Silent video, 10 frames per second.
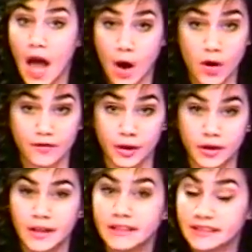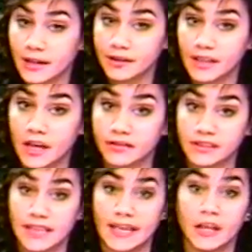However, Secretary of
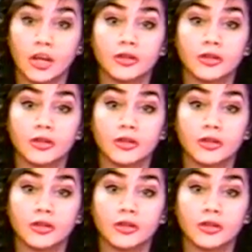State